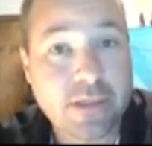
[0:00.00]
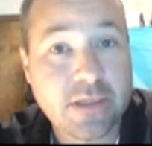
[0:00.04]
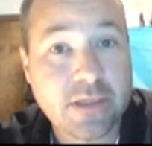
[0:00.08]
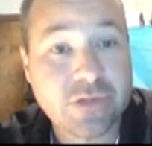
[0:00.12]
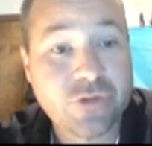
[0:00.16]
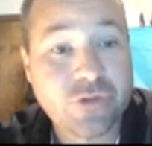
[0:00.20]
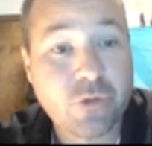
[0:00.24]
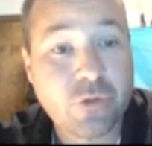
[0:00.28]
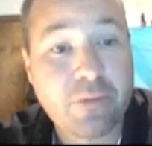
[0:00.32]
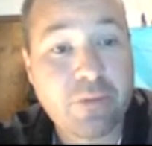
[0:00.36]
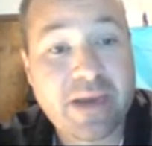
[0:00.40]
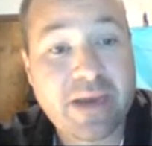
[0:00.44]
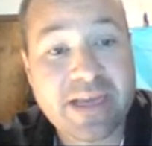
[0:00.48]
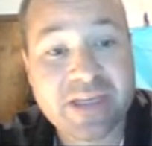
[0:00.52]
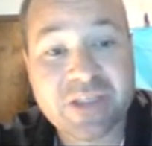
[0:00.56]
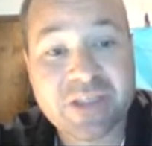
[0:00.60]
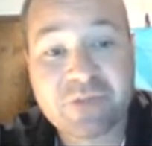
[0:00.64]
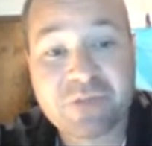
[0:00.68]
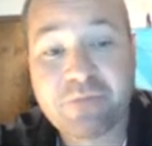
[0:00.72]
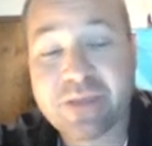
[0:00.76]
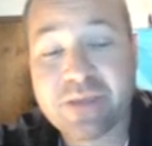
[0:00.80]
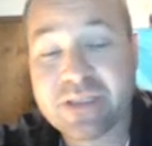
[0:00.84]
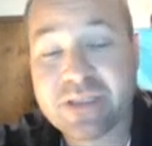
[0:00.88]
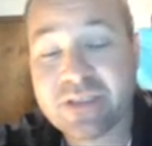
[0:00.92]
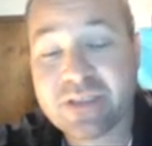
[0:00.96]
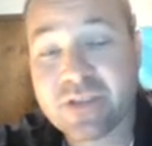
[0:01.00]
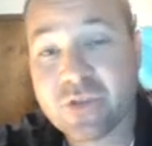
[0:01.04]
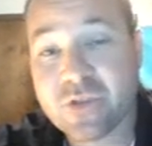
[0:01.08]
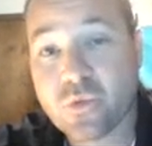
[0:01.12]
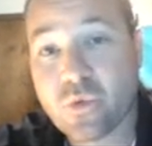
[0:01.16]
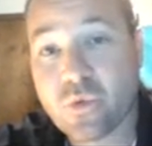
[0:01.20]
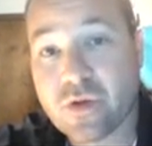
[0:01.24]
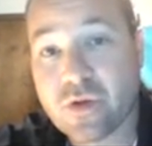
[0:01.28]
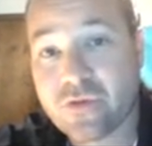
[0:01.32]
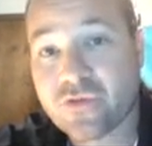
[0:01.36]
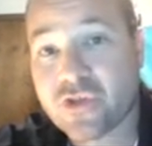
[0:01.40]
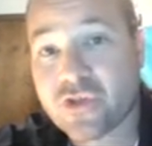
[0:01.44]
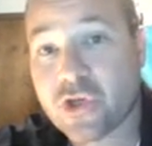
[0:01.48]
So my expenses
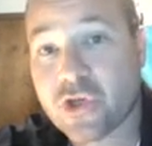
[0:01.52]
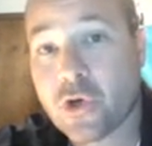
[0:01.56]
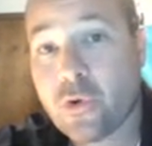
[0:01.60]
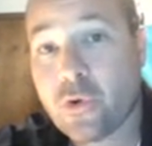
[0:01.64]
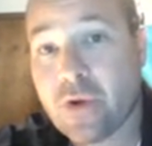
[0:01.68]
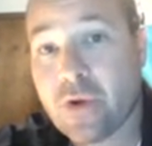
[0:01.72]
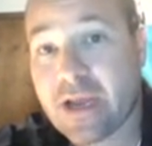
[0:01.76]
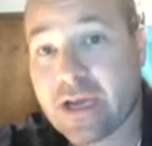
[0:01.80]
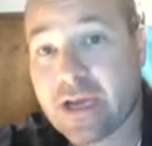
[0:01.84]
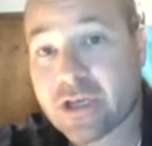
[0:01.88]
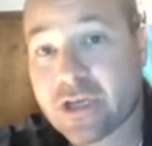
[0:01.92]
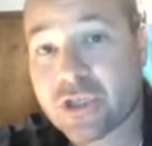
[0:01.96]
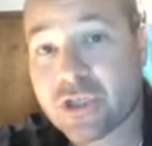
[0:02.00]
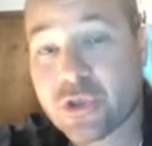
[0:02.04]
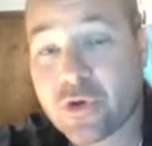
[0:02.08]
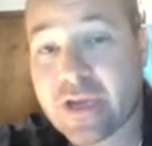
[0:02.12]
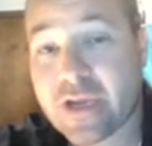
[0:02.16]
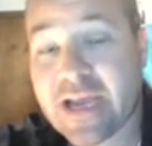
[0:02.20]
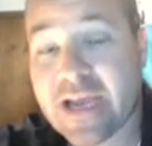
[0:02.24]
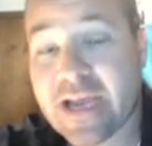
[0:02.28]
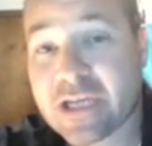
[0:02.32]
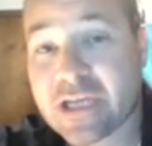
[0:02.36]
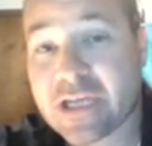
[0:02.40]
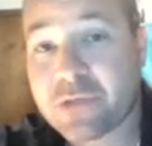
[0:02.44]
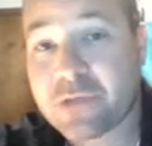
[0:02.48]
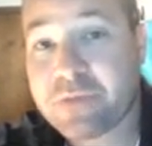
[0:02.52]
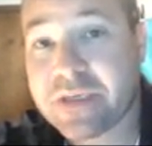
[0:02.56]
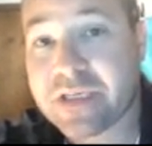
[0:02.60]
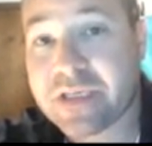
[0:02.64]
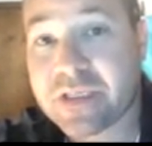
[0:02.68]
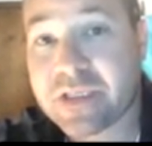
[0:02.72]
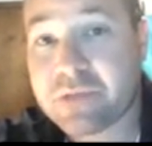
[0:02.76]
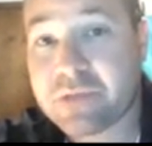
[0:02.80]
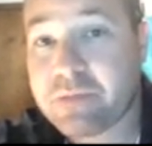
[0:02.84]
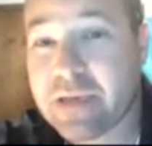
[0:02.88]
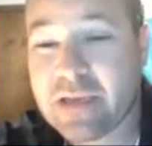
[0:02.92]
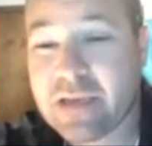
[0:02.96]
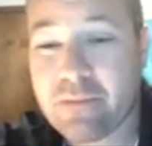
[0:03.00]
would have showed extra cash being
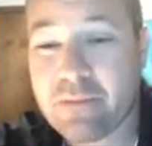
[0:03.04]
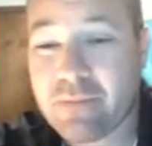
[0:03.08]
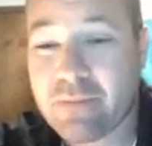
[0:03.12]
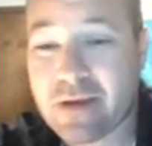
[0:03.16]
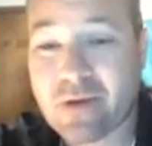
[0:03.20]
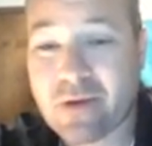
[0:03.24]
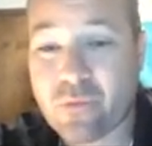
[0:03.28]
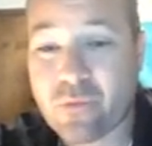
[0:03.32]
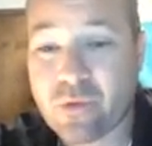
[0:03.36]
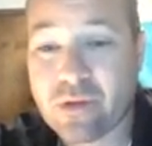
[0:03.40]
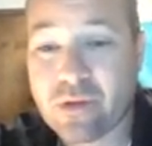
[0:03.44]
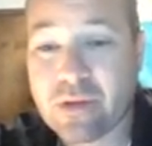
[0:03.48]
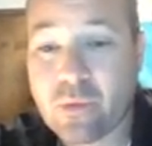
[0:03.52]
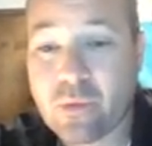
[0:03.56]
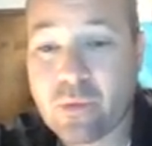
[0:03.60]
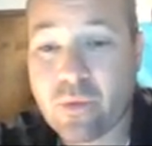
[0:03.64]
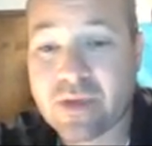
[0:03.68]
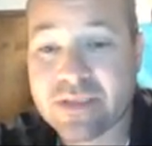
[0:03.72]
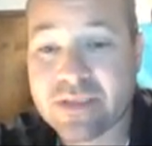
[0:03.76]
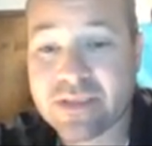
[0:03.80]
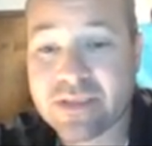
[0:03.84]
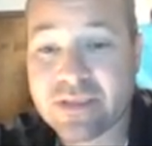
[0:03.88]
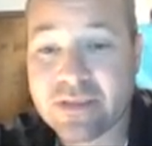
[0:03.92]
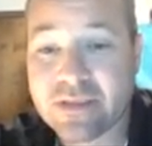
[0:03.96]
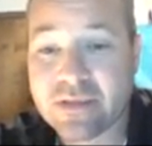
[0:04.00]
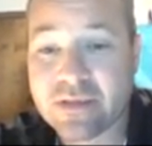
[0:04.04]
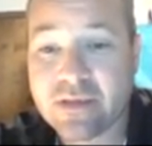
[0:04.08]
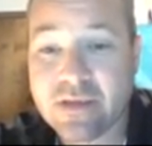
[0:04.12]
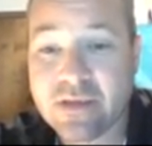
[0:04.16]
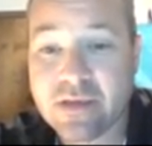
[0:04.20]
spent, but it really wasn't.